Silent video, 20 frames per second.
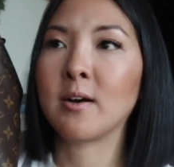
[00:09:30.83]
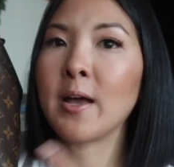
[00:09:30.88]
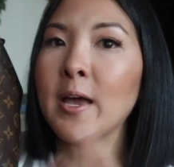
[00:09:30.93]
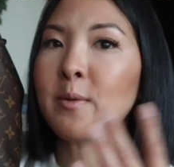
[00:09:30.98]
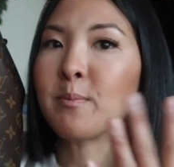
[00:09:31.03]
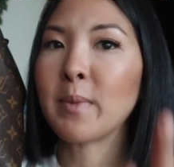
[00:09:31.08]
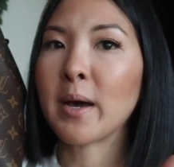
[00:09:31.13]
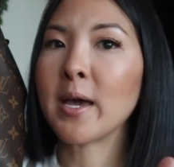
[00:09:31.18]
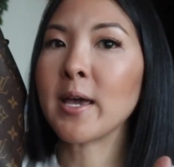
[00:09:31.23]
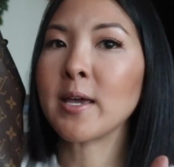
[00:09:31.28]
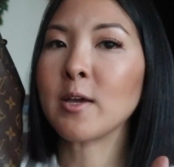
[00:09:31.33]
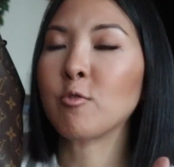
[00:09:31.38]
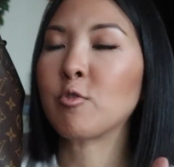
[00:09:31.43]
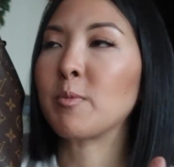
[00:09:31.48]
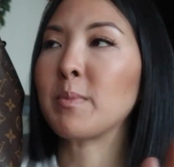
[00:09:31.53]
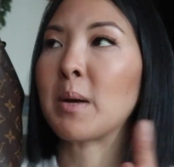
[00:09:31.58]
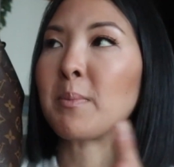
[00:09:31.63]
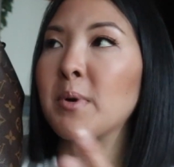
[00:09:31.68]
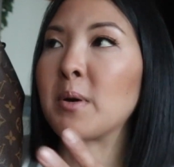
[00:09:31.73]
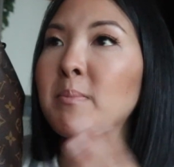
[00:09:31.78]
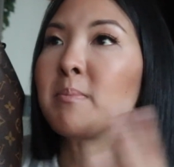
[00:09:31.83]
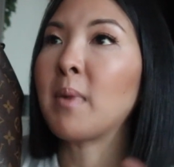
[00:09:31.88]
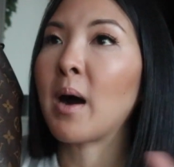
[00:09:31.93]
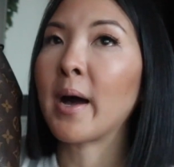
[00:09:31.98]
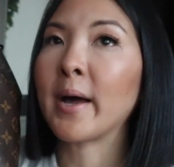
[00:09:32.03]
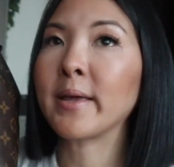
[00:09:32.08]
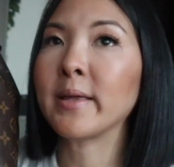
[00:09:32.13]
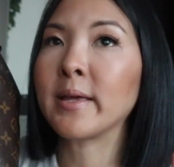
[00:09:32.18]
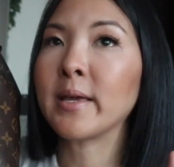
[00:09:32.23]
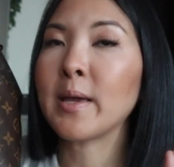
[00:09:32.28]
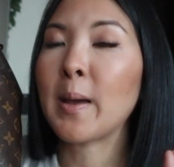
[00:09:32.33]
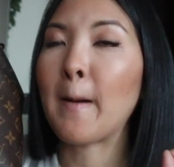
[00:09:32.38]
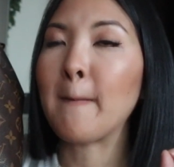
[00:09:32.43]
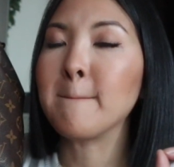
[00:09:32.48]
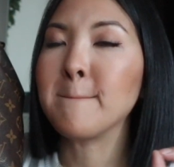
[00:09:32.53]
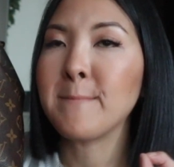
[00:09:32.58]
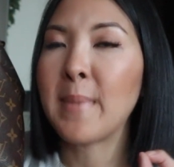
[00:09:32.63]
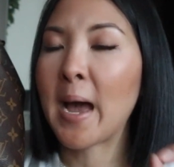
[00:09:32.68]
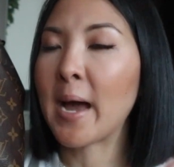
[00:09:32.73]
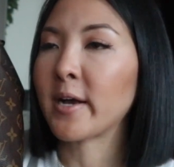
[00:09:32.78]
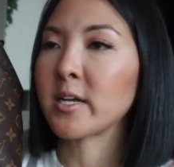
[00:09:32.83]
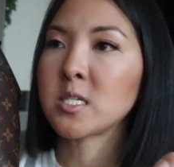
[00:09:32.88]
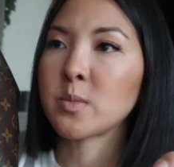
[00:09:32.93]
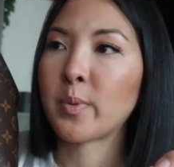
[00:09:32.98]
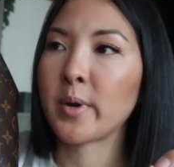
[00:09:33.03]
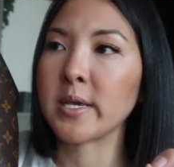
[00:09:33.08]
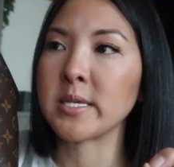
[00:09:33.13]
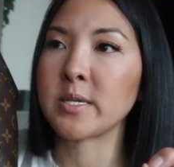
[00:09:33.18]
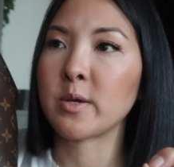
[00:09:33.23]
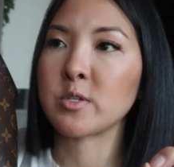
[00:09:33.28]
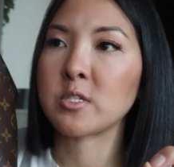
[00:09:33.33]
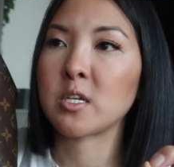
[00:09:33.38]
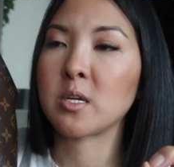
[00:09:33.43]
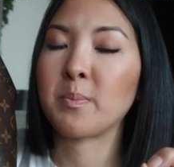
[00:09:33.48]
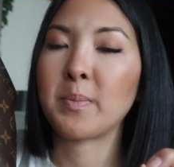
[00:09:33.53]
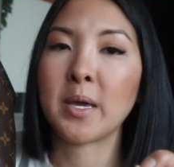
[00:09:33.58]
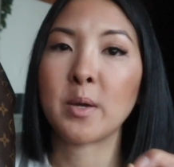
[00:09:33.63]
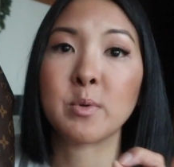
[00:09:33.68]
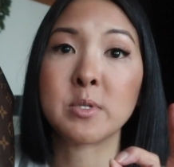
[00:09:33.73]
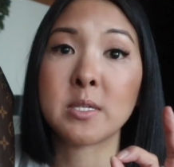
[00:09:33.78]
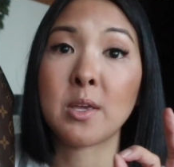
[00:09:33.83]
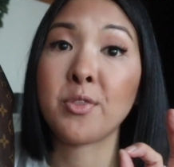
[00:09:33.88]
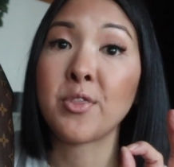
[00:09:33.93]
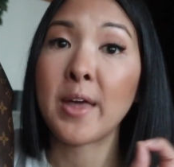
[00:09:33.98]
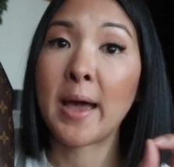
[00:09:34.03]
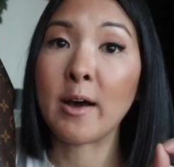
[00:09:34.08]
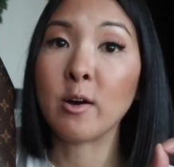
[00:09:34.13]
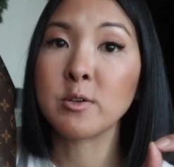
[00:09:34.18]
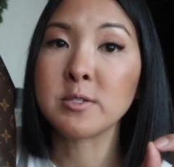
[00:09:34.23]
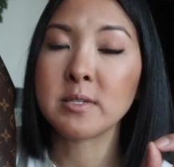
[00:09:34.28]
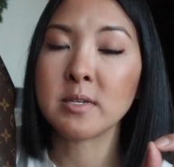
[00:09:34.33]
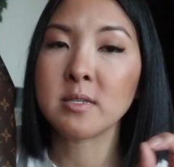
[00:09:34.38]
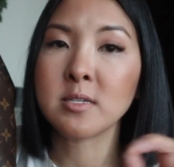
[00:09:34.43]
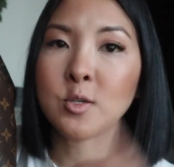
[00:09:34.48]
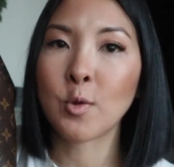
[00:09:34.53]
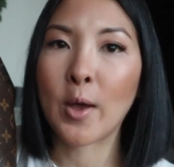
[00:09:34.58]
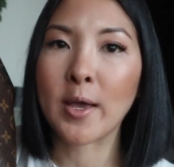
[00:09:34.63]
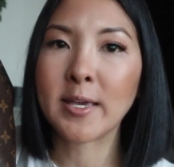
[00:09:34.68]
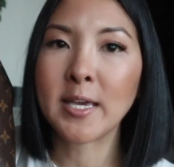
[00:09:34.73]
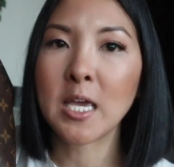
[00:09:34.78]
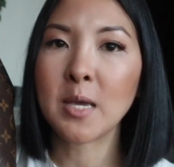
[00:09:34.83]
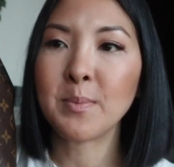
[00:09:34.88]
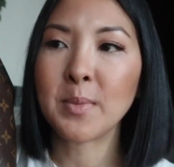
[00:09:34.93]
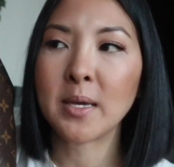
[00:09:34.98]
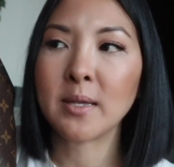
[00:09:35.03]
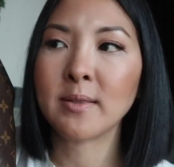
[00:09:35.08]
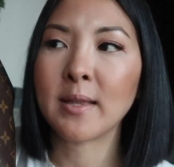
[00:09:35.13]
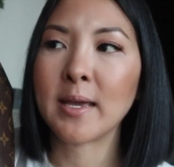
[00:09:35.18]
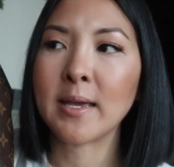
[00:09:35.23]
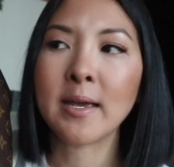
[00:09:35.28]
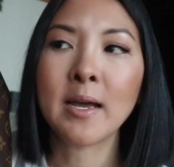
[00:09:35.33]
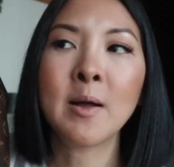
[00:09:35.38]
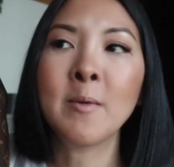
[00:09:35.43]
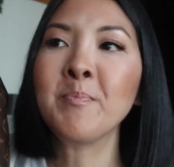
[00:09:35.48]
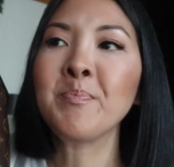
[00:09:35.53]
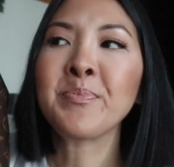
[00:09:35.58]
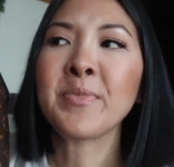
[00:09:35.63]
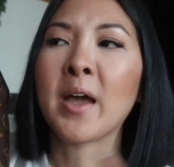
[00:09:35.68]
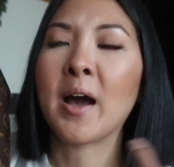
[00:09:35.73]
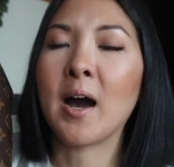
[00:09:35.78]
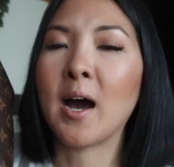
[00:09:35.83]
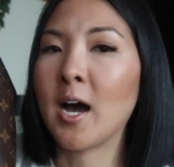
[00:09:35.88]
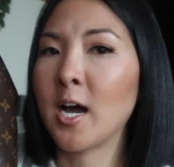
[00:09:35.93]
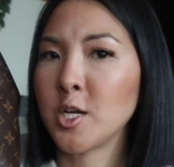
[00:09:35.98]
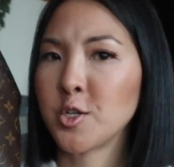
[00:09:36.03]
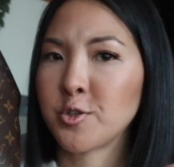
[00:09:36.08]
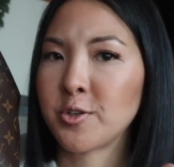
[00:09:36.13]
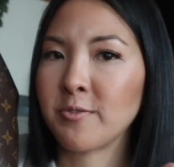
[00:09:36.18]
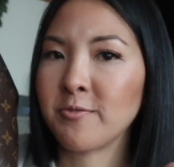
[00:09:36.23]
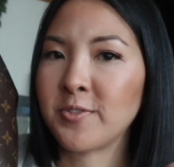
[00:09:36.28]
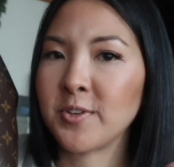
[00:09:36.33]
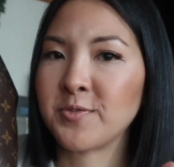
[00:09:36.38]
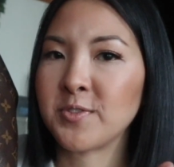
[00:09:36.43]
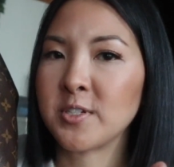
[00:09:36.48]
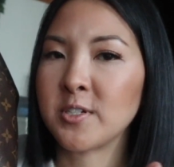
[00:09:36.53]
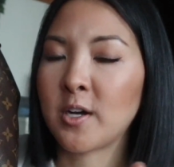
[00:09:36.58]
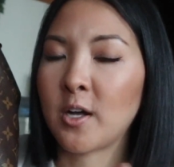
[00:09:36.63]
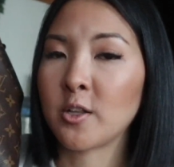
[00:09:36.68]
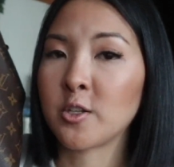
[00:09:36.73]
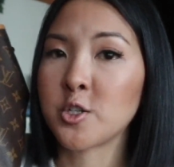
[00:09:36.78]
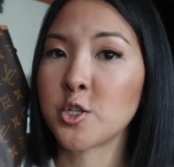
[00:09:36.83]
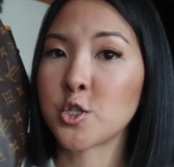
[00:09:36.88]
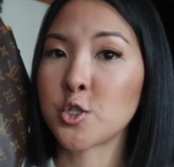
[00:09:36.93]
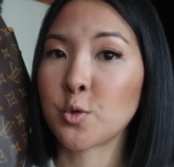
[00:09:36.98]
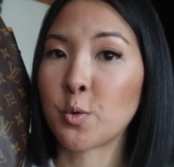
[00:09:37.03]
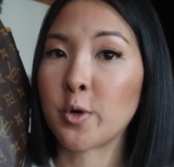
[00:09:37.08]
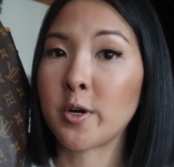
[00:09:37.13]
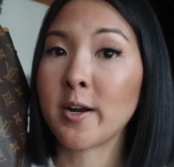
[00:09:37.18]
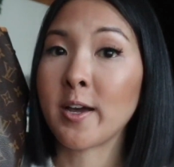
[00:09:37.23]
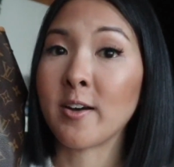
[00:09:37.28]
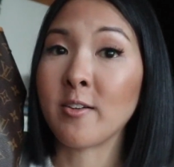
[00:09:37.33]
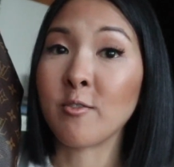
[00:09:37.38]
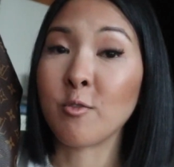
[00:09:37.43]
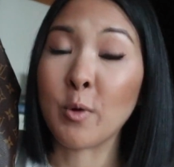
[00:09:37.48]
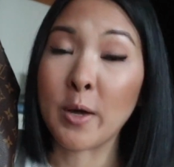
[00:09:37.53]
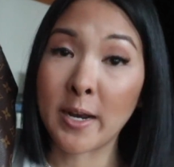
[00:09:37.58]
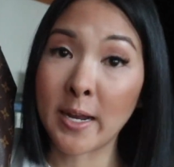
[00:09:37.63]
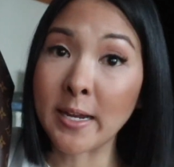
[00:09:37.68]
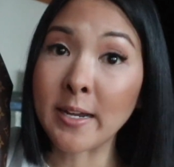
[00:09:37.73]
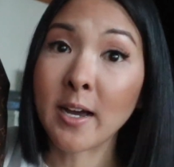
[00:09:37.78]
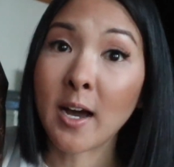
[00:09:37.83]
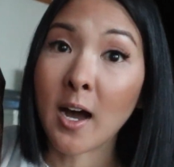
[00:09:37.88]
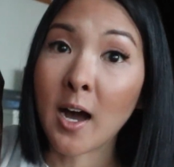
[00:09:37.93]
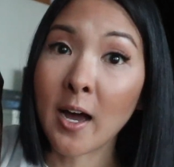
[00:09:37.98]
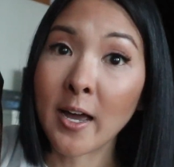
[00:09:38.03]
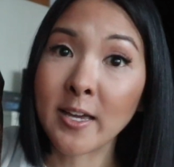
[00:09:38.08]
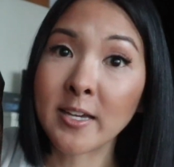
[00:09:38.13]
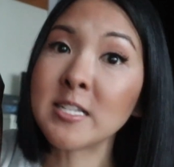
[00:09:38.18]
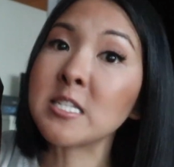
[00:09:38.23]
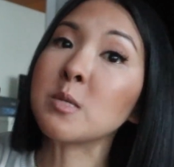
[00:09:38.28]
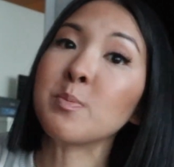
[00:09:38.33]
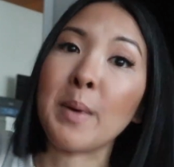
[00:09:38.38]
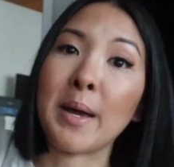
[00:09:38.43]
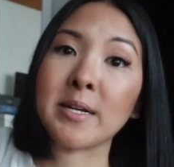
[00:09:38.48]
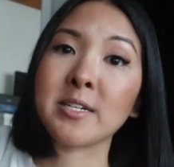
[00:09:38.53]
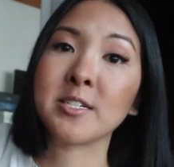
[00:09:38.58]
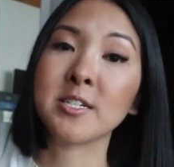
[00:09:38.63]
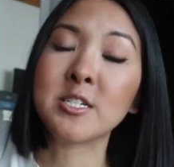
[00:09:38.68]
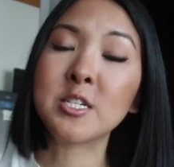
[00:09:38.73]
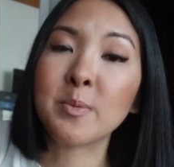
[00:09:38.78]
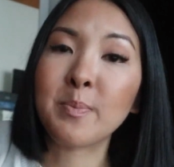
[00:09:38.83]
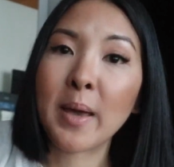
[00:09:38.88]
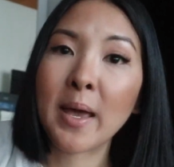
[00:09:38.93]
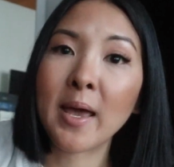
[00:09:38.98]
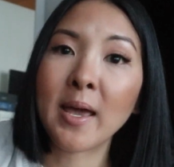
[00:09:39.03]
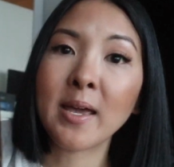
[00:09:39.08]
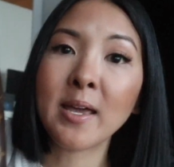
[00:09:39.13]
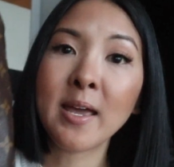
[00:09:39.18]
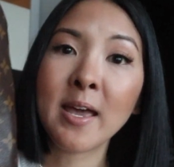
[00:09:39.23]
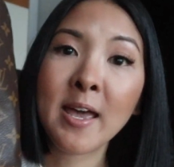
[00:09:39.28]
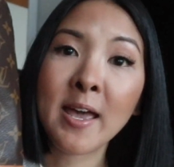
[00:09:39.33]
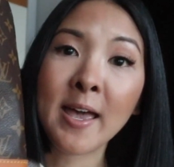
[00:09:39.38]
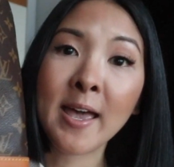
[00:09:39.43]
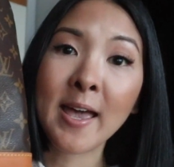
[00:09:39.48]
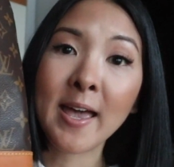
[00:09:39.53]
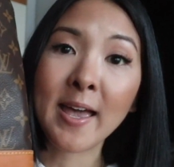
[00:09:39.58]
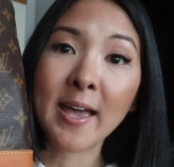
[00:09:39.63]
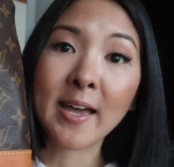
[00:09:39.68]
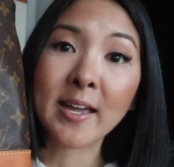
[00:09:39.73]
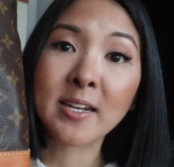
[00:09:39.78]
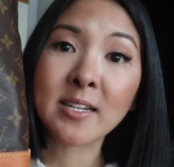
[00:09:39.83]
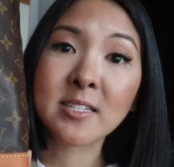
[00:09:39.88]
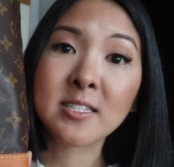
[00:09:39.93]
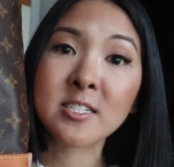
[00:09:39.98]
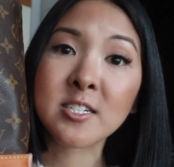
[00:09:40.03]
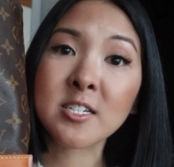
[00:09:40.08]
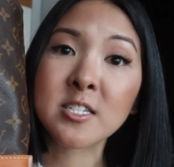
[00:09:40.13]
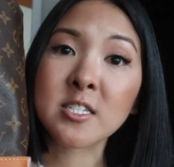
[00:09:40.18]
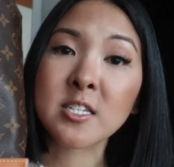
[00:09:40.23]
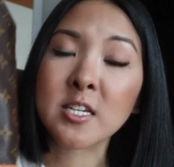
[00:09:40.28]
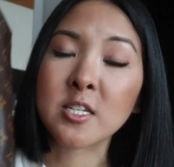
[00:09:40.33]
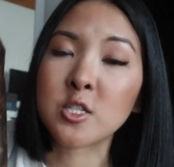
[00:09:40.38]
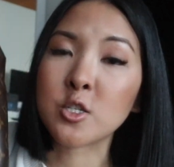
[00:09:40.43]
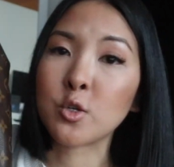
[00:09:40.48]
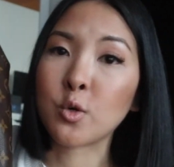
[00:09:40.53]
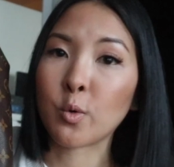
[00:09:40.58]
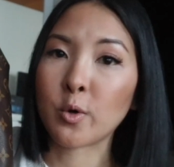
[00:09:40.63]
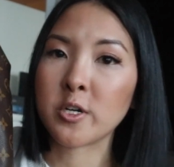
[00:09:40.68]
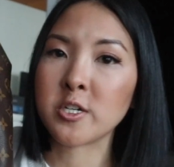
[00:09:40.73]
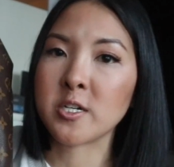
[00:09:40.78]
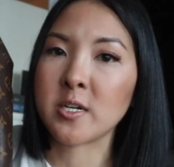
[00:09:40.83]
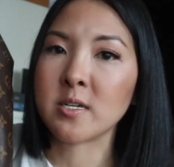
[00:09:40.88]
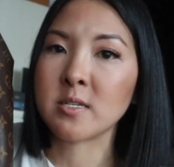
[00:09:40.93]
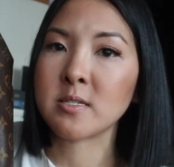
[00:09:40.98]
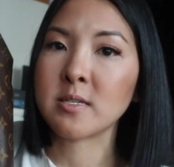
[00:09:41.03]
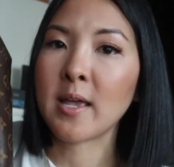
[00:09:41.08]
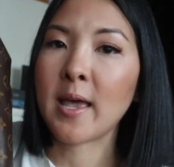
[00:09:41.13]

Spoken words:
And remember, my max price I was gonna pay was $1,000, so I came in like $150 short of what I expected to pay, and it's gorgeous.